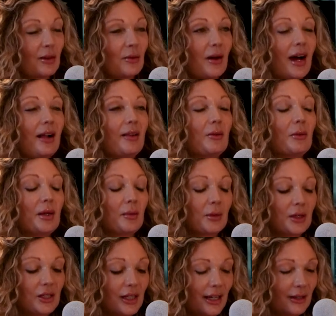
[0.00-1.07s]
Well, we
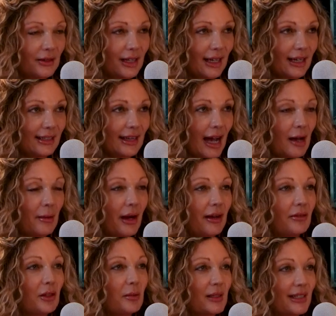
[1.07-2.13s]
appreciate you taking time out
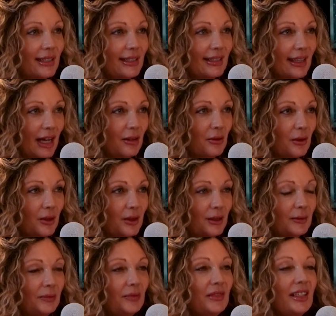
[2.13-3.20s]
of your busy
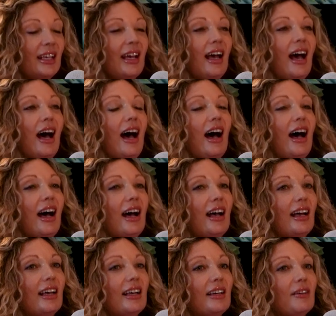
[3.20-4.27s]
schedule.
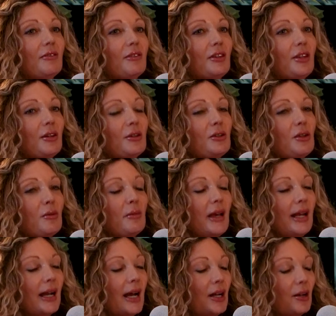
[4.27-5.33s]
For those who
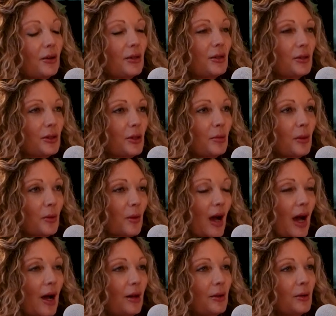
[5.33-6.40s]
may not know you super
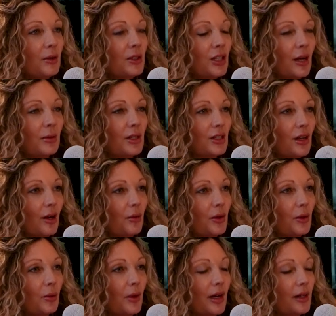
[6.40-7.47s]
well, shall we start
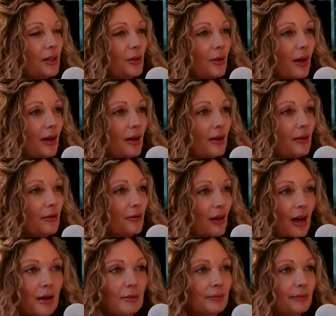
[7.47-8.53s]
with where you are
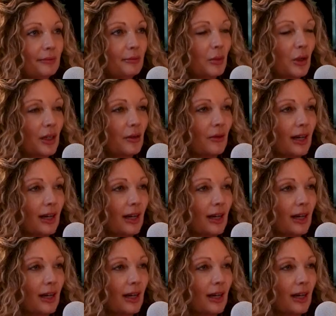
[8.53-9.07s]
from, born and